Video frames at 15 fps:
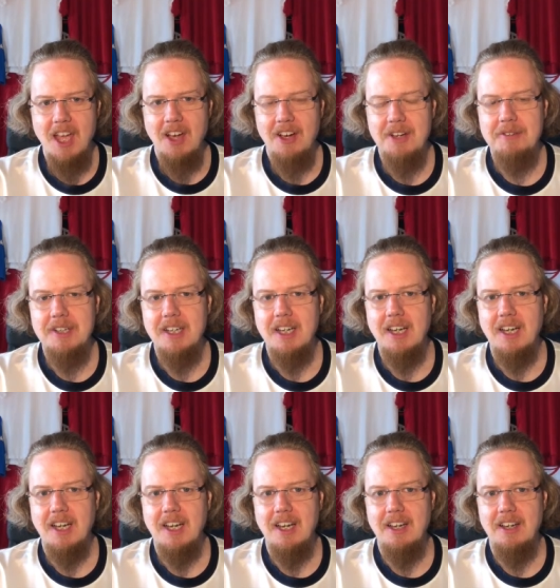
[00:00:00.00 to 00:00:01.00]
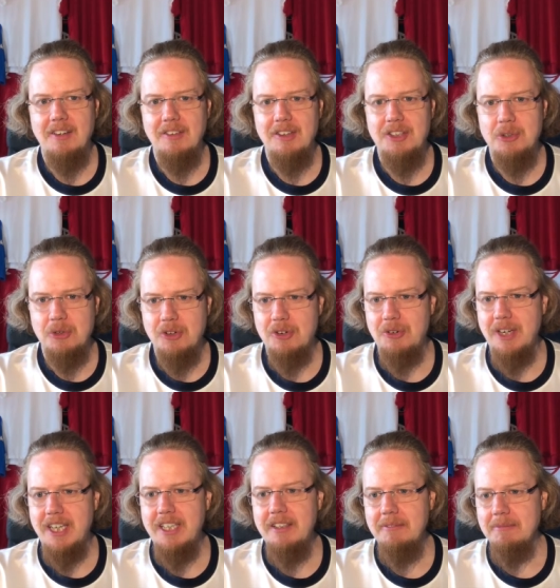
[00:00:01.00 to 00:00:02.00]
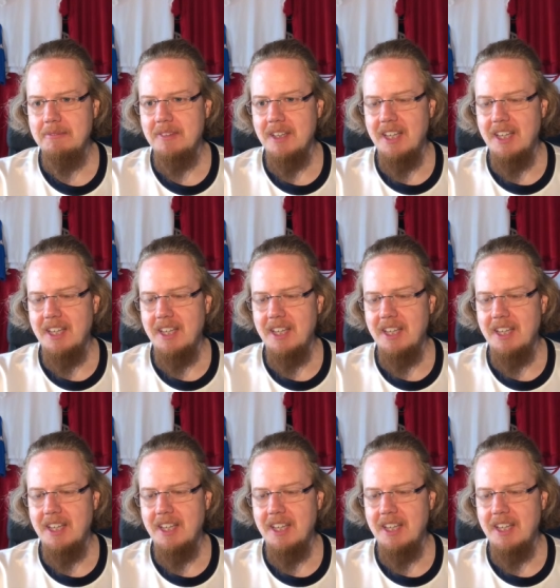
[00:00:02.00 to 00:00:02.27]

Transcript: However, uh, Ukraine